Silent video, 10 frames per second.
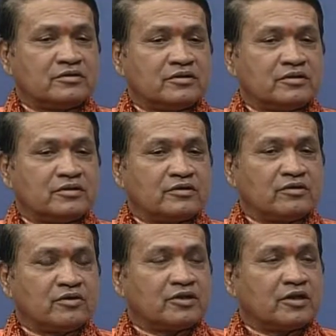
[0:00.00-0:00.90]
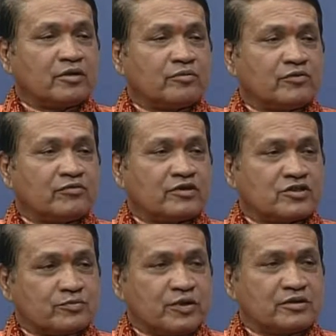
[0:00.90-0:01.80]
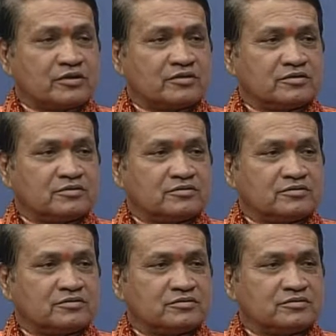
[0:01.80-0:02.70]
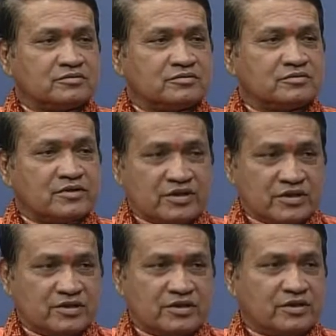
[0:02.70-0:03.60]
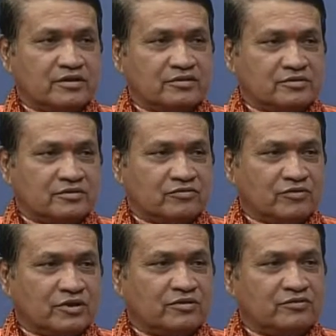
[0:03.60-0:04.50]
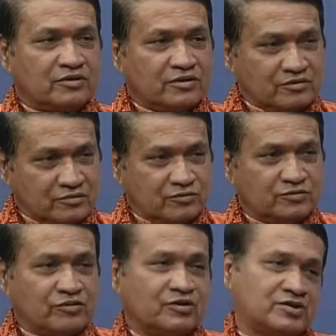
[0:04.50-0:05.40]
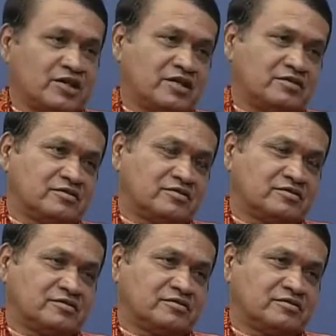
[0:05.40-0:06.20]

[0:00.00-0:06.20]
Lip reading: and all the type of respect is there, whatever whoever says.